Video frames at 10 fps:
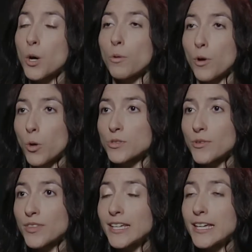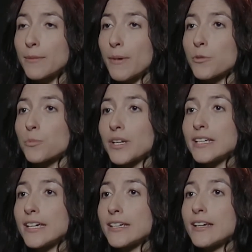We're also thinking about
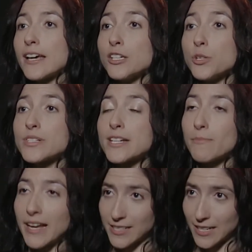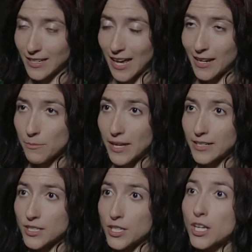bringing a new cinematic
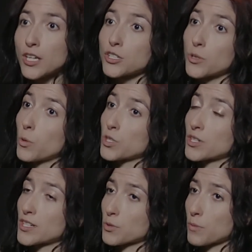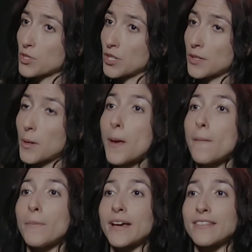element to audio description
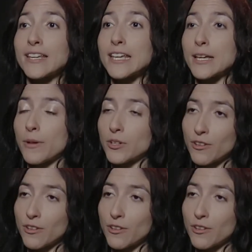by thinking about